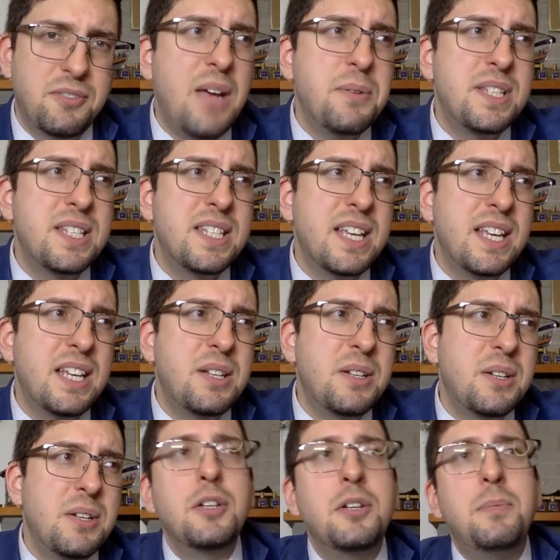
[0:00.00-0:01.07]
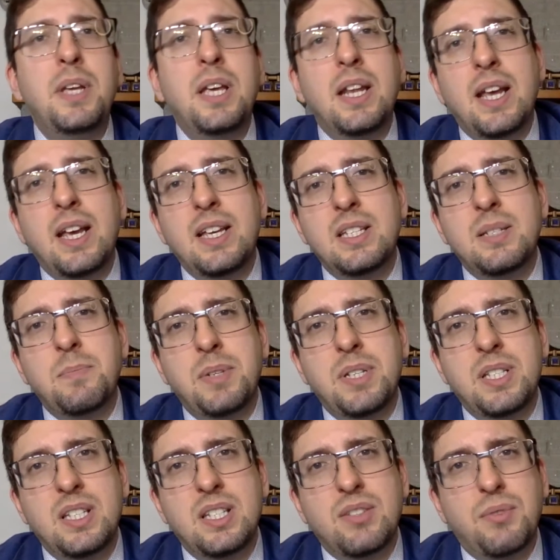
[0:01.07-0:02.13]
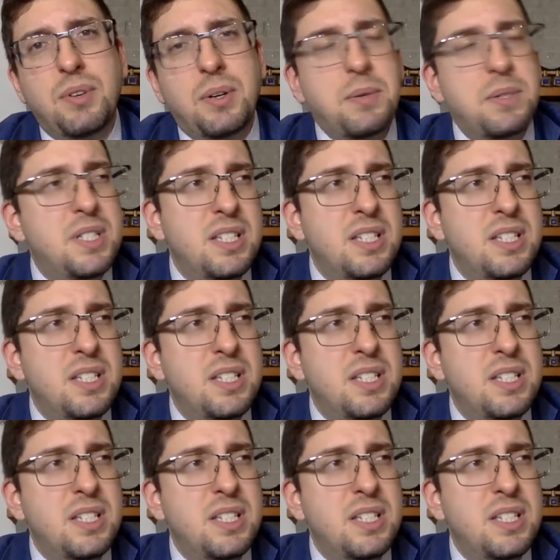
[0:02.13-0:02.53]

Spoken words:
I would say it could be a nice business fragrance.